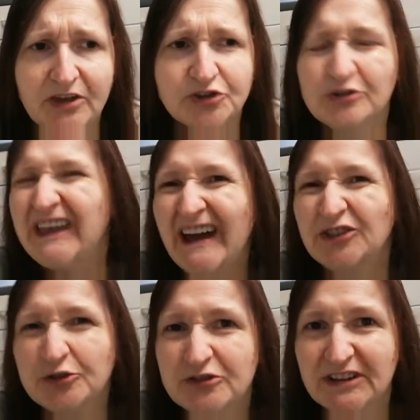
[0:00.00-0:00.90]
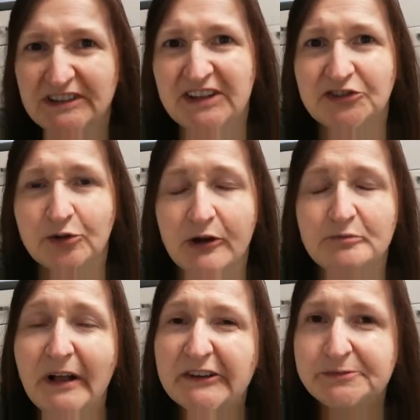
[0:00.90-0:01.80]
so yeah, I do really need to go out.
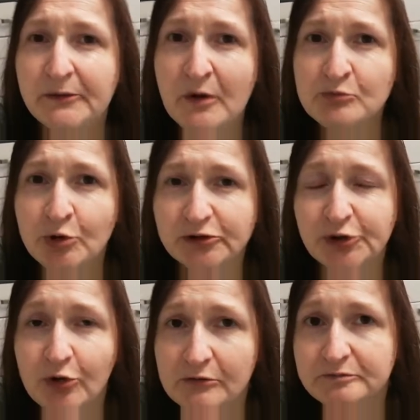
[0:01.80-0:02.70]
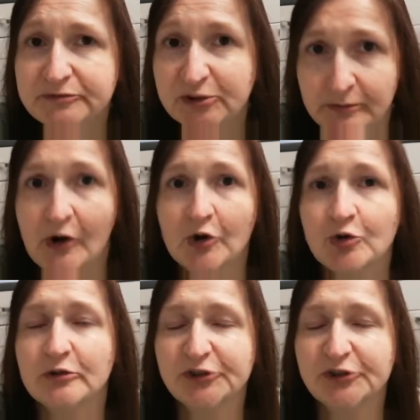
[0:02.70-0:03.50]
Plus my mum goes home tomorrow,